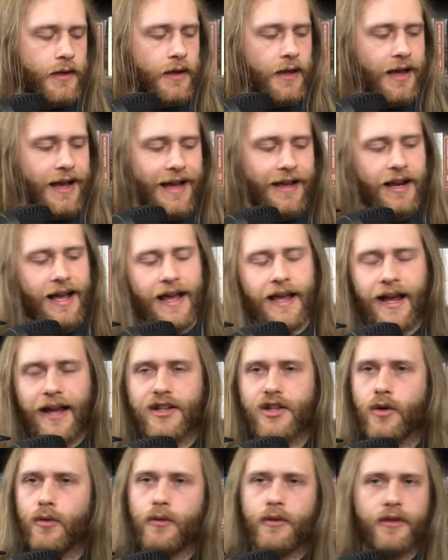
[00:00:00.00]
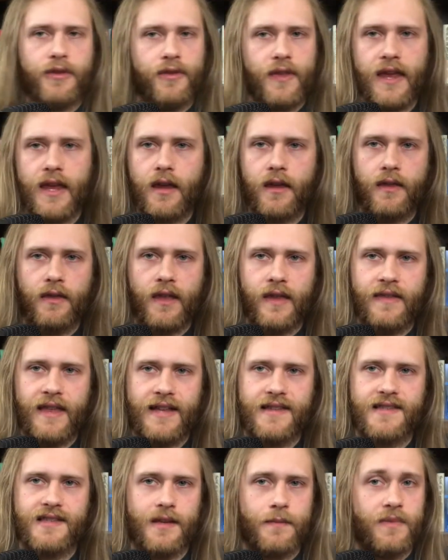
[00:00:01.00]
I don't think that
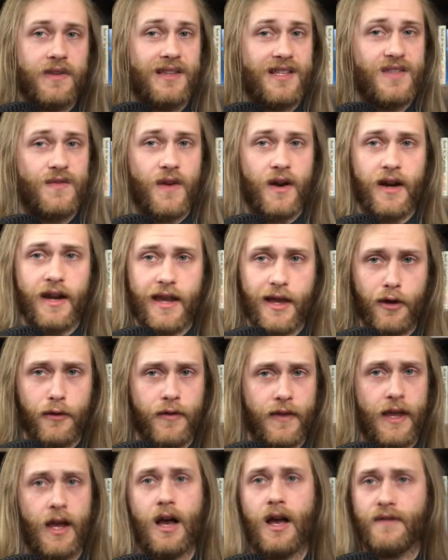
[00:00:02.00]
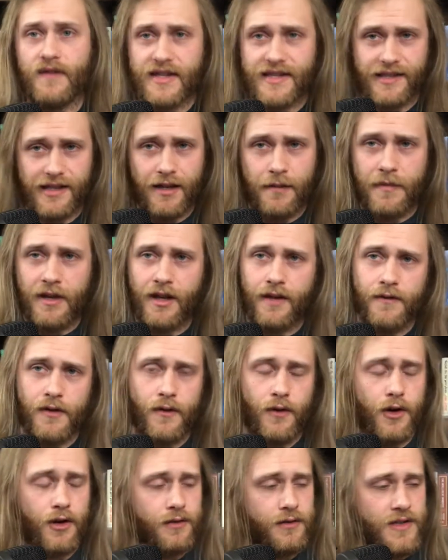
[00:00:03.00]
that's something that's very healthy, obviously. I mean, if you
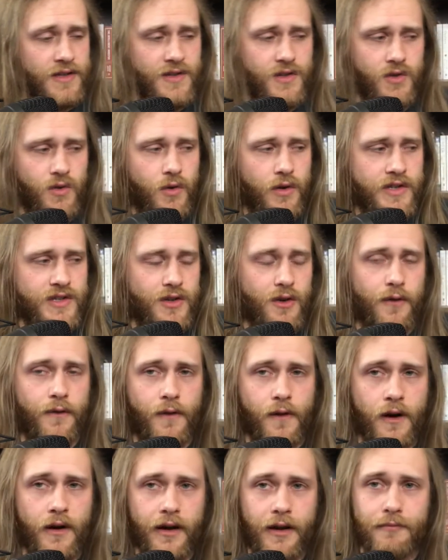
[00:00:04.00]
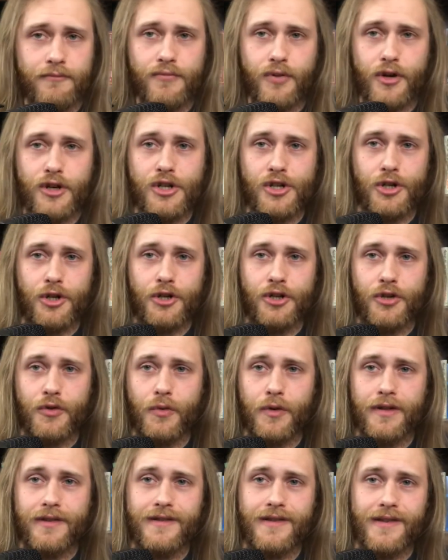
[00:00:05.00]
heard this story so far, I'm pretty sure you
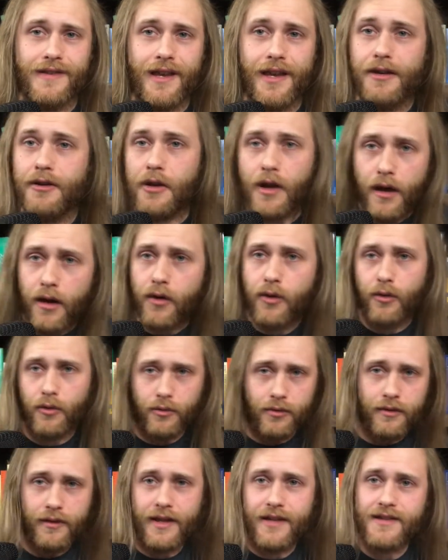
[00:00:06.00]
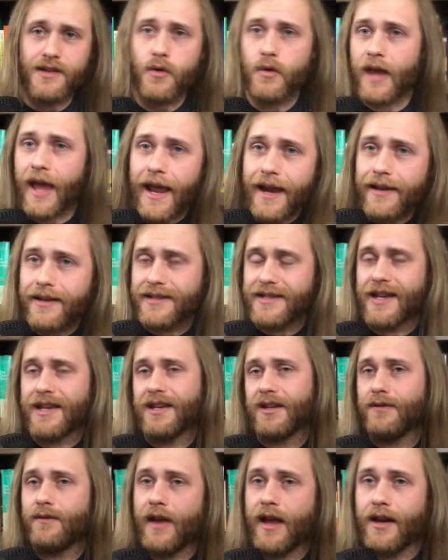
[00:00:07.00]
wouldn't say, no, it's okay to
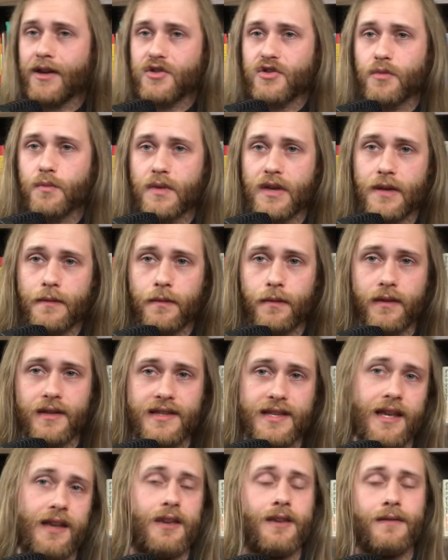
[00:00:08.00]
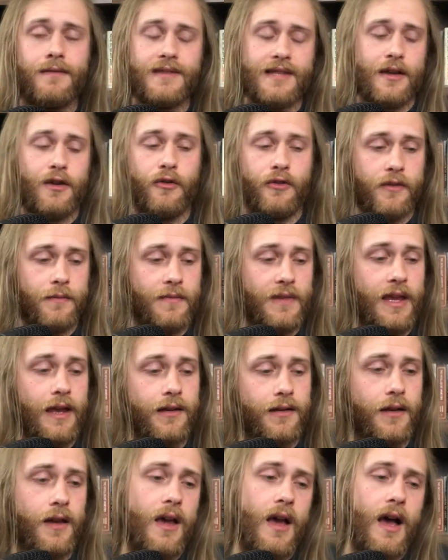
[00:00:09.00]
take advantage of people and tell them
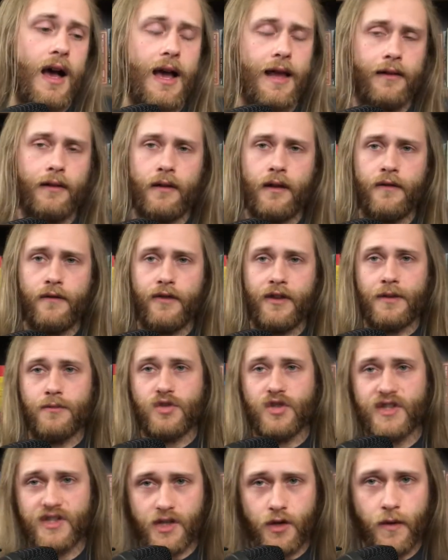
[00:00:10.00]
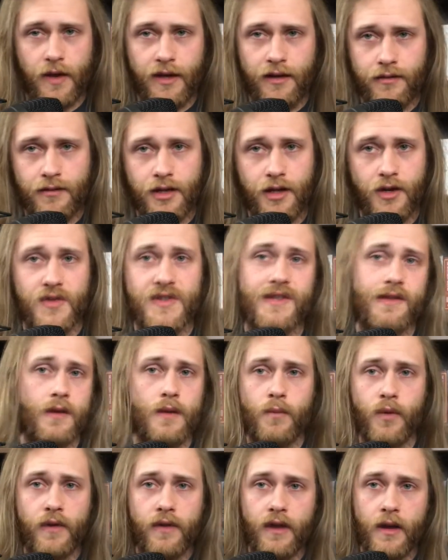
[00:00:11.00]
that I love them just so I can,
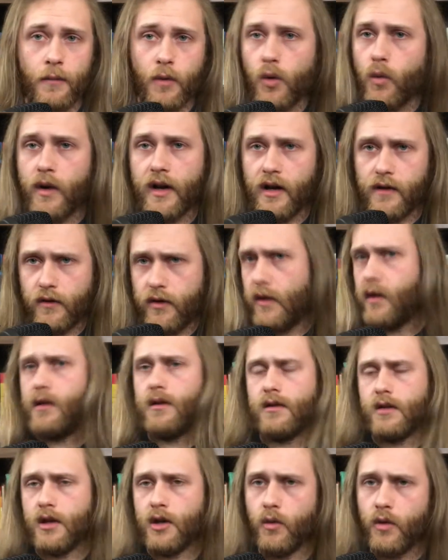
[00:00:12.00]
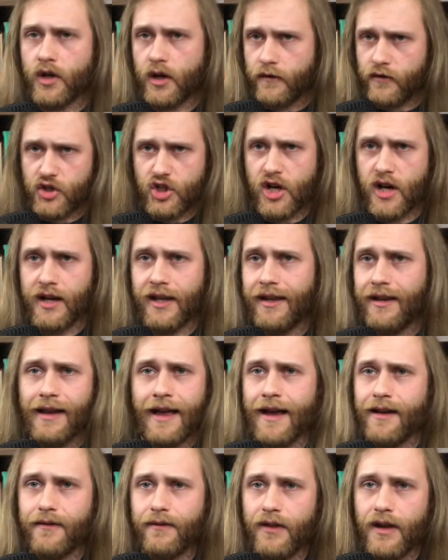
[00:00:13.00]
sleep with them or whatever whatever you're trying to get
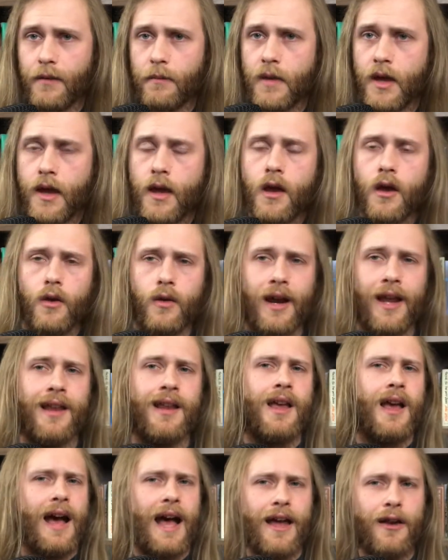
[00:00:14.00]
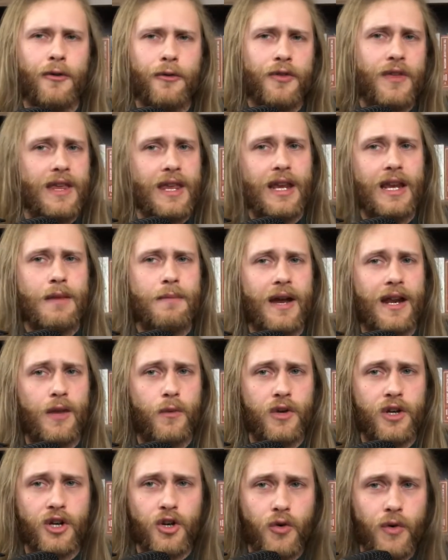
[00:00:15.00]
out of them, right? I don't think anybody
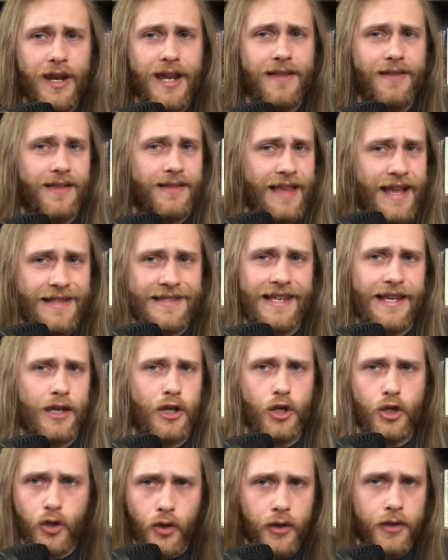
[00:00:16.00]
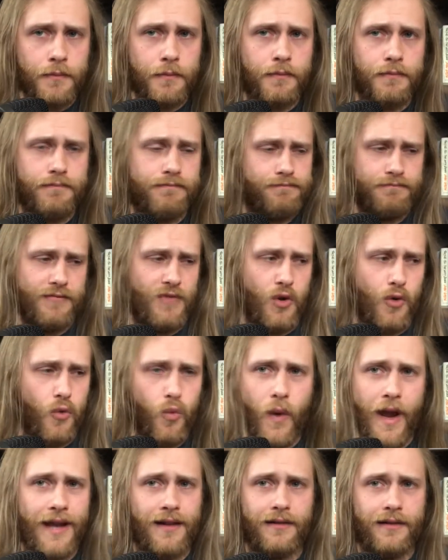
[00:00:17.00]
would agree that that's a good,
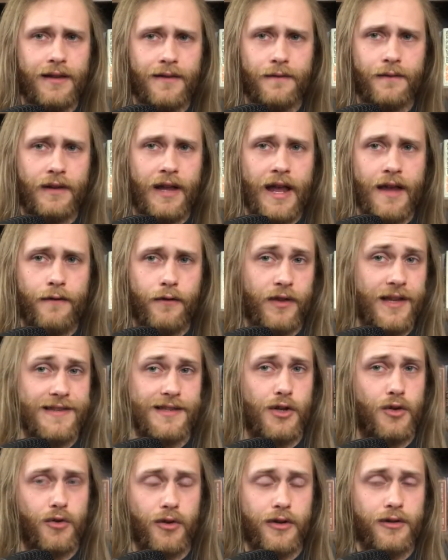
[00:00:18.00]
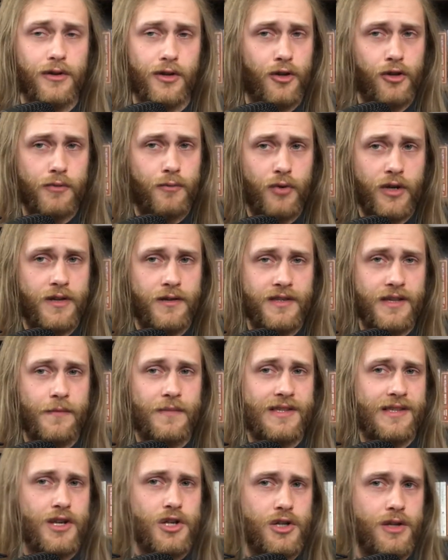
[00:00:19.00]
way to live life or that's a good
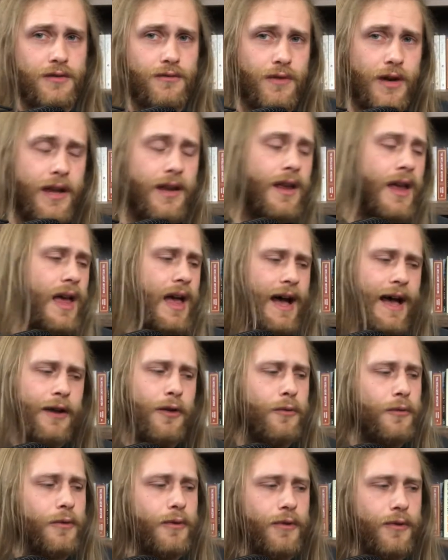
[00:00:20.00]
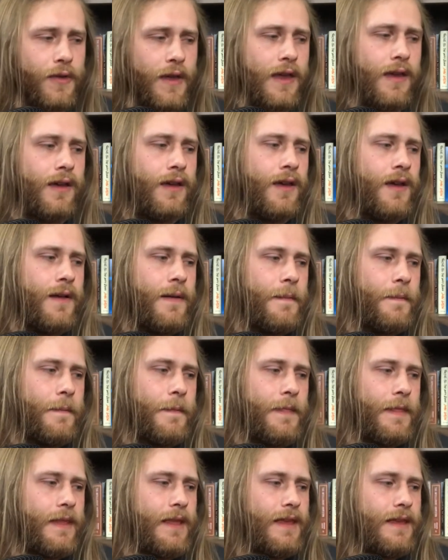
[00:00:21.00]
presupposition, right? I don't think
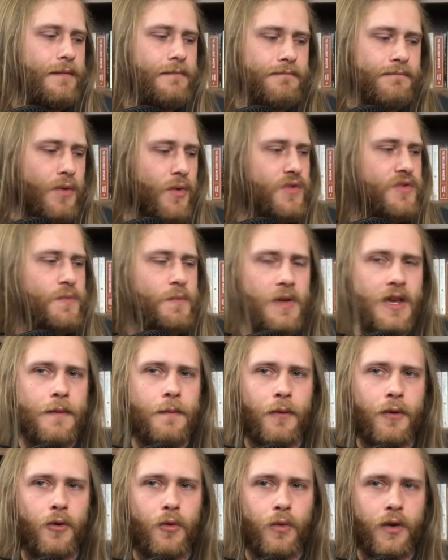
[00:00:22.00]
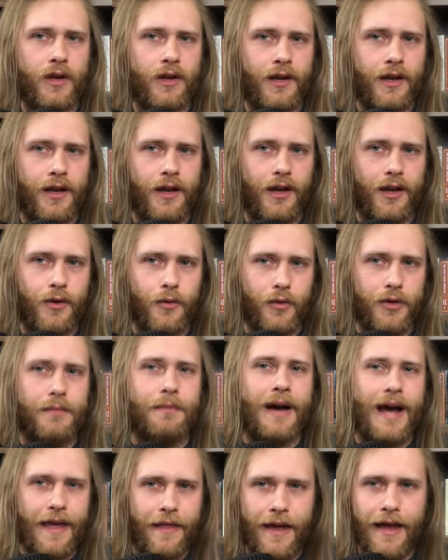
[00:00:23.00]
most people would
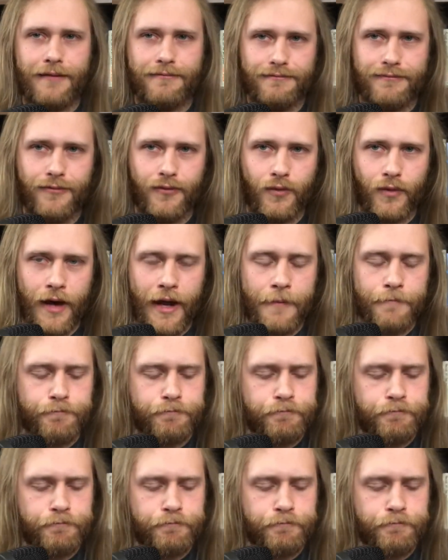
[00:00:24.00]
buy that, right?